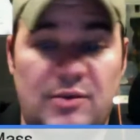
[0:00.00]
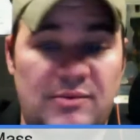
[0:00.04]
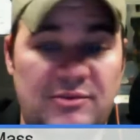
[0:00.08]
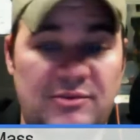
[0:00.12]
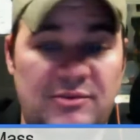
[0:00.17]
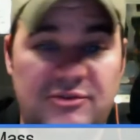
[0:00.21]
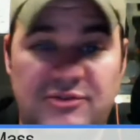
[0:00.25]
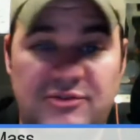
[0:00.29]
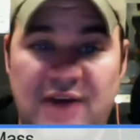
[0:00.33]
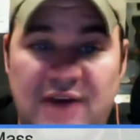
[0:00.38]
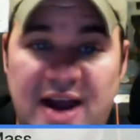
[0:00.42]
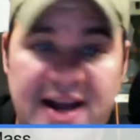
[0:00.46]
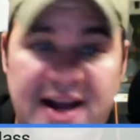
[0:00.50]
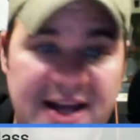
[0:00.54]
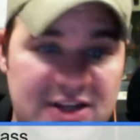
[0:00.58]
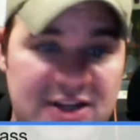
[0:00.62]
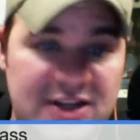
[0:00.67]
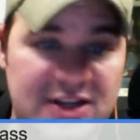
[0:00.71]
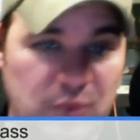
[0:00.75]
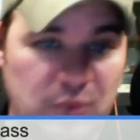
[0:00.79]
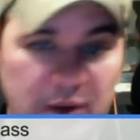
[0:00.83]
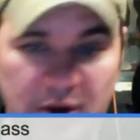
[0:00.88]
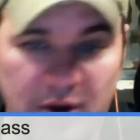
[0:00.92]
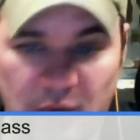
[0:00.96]

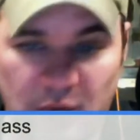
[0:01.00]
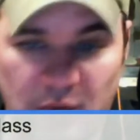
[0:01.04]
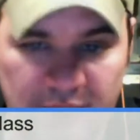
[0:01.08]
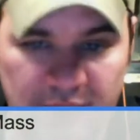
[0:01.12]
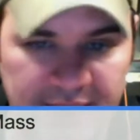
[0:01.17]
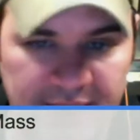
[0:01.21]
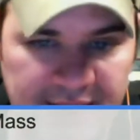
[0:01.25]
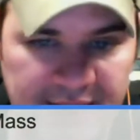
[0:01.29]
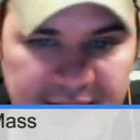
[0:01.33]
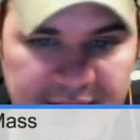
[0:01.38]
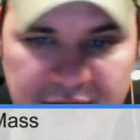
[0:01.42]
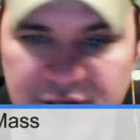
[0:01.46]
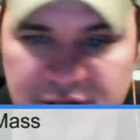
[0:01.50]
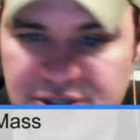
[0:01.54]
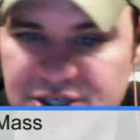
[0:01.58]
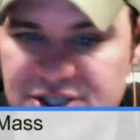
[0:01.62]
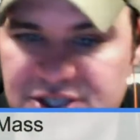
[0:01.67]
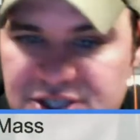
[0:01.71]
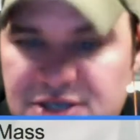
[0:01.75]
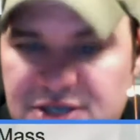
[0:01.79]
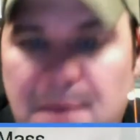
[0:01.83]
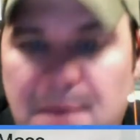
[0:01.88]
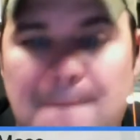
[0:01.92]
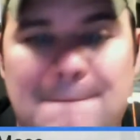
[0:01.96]
Finance 101, here's
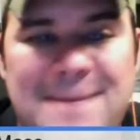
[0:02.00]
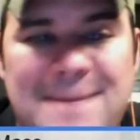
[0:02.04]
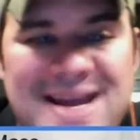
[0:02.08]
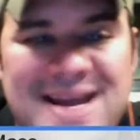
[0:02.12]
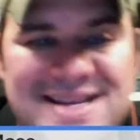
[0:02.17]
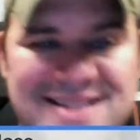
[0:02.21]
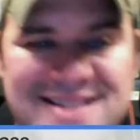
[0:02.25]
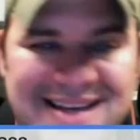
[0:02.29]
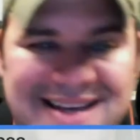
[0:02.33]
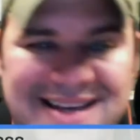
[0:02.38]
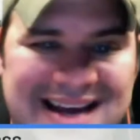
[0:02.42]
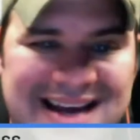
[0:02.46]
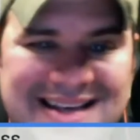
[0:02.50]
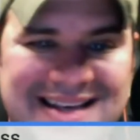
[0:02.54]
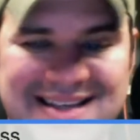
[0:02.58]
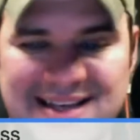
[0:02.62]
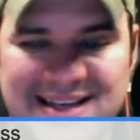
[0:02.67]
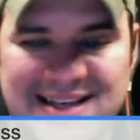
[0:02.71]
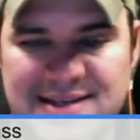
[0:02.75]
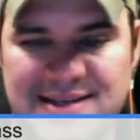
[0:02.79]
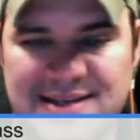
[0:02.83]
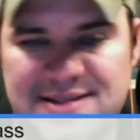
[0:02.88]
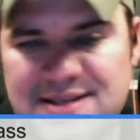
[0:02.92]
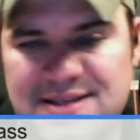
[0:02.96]
just some basic
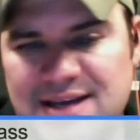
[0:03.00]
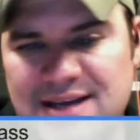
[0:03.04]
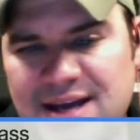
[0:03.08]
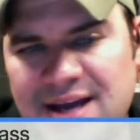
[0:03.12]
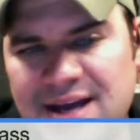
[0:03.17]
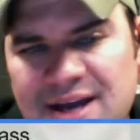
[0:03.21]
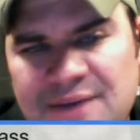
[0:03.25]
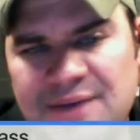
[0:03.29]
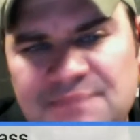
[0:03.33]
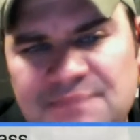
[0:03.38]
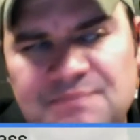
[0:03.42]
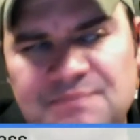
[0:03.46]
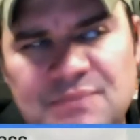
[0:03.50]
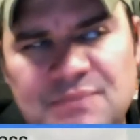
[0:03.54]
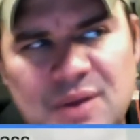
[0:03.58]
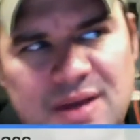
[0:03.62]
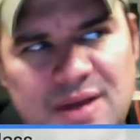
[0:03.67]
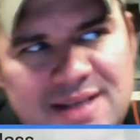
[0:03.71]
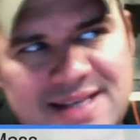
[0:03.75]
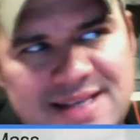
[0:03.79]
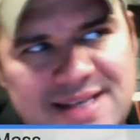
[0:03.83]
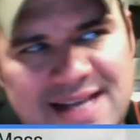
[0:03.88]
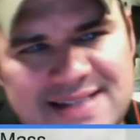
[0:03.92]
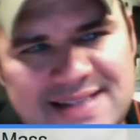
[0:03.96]
ideas.
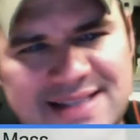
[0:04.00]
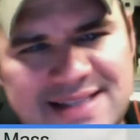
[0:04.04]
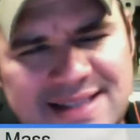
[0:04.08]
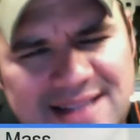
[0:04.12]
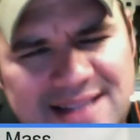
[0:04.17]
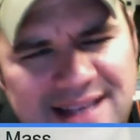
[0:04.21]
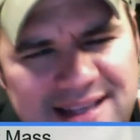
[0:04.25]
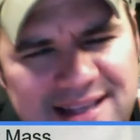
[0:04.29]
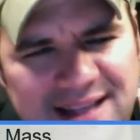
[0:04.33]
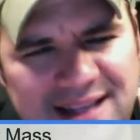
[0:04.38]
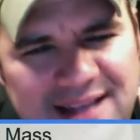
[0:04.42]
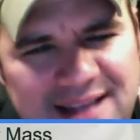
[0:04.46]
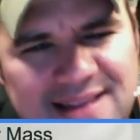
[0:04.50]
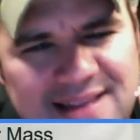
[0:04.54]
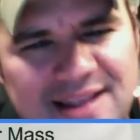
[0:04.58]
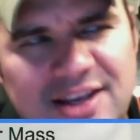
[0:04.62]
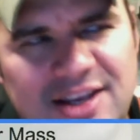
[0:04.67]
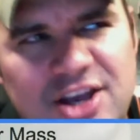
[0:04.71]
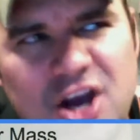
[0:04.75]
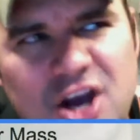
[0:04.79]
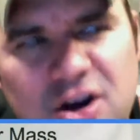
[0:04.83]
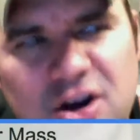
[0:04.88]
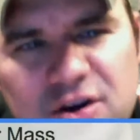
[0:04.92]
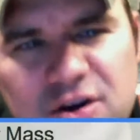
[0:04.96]
Because that's the thing, like, the
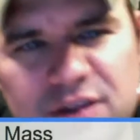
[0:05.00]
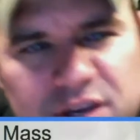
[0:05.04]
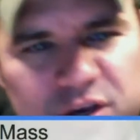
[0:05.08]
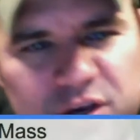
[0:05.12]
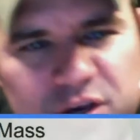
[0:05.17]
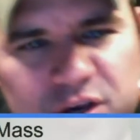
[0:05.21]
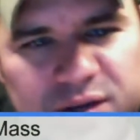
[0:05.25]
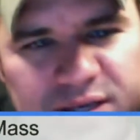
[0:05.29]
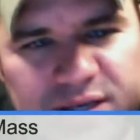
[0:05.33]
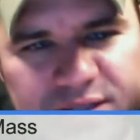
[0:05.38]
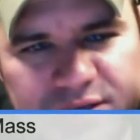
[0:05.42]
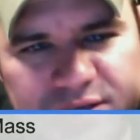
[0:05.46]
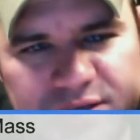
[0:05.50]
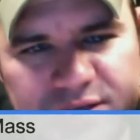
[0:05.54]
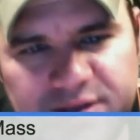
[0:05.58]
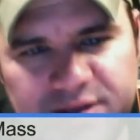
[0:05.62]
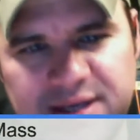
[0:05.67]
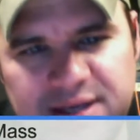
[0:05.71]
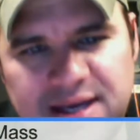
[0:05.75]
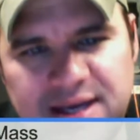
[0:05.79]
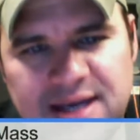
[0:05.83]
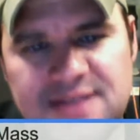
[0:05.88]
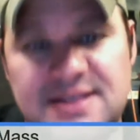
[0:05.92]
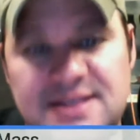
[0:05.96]
younger that you can get to your
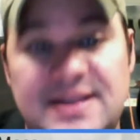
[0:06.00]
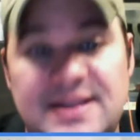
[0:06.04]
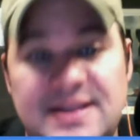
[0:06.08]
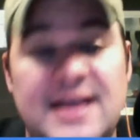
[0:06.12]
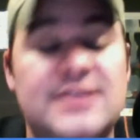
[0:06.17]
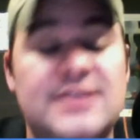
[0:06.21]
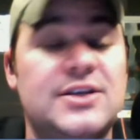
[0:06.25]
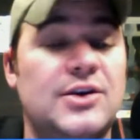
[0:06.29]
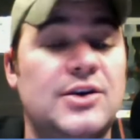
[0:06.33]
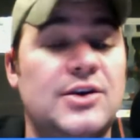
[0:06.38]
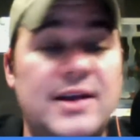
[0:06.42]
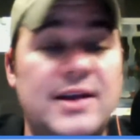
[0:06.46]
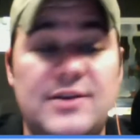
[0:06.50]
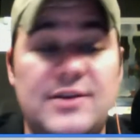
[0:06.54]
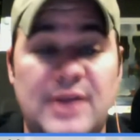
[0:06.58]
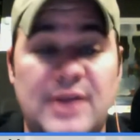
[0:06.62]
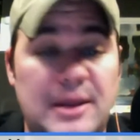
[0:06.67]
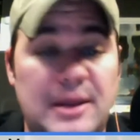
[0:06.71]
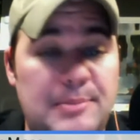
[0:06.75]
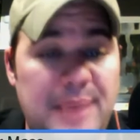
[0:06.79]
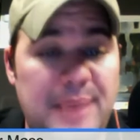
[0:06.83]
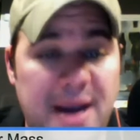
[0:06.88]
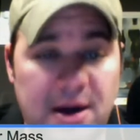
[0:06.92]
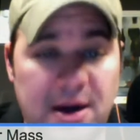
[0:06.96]
kids, and that's a great,
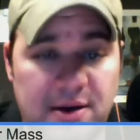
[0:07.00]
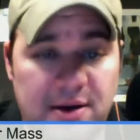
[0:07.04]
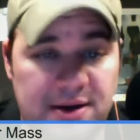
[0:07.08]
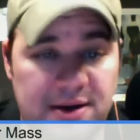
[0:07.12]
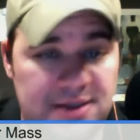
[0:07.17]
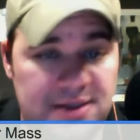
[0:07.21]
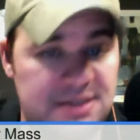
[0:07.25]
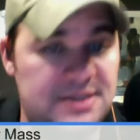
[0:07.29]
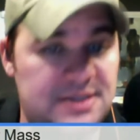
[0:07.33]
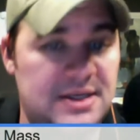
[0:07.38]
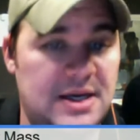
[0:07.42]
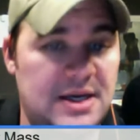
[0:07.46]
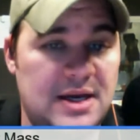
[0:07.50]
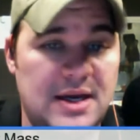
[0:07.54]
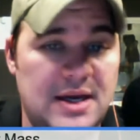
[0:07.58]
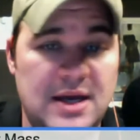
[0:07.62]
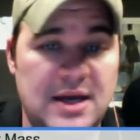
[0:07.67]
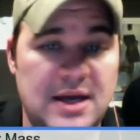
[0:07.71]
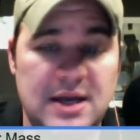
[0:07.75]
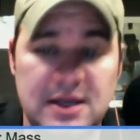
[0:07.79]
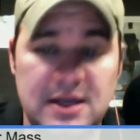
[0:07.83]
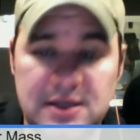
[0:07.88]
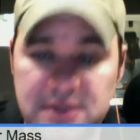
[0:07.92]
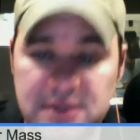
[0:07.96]
like, parents,
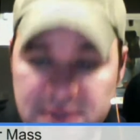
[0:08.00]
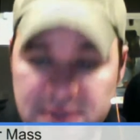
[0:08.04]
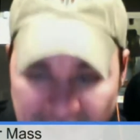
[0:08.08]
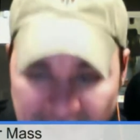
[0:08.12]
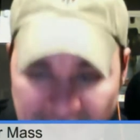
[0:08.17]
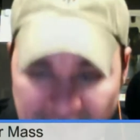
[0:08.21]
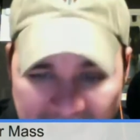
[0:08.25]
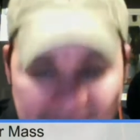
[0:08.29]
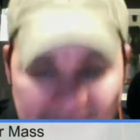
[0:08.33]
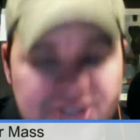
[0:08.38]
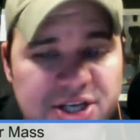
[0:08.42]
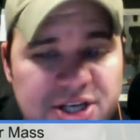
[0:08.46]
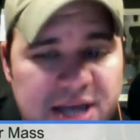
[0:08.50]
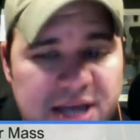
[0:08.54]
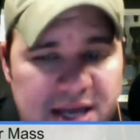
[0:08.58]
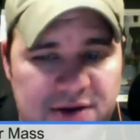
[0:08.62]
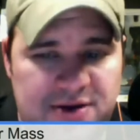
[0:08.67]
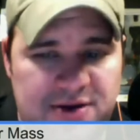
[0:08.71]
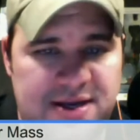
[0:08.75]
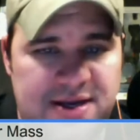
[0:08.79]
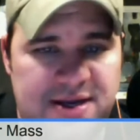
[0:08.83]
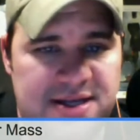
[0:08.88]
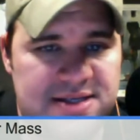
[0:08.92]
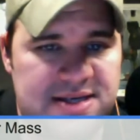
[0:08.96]
educate
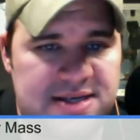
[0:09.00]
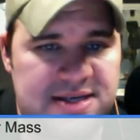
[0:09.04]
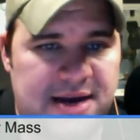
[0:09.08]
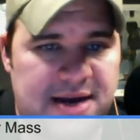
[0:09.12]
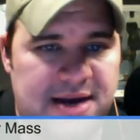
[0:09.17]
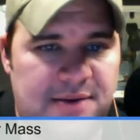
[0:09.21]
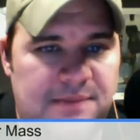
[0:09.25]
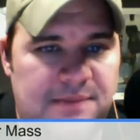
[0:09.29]
your kids now,